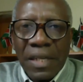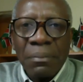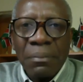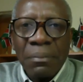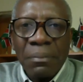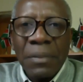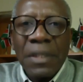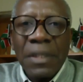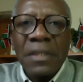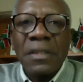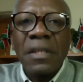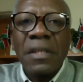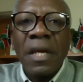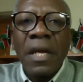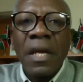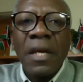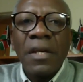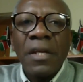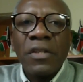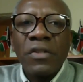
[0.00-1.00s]
That means
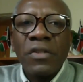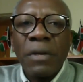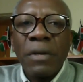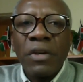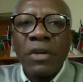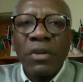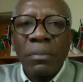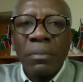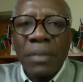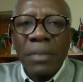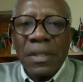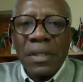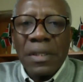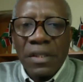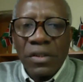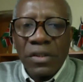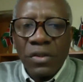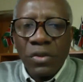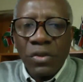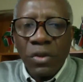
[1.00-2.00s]
to make your
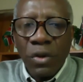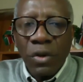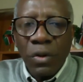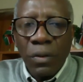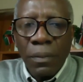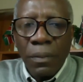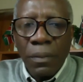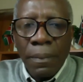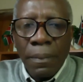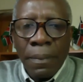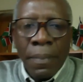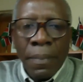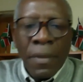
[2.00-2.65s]
business grow.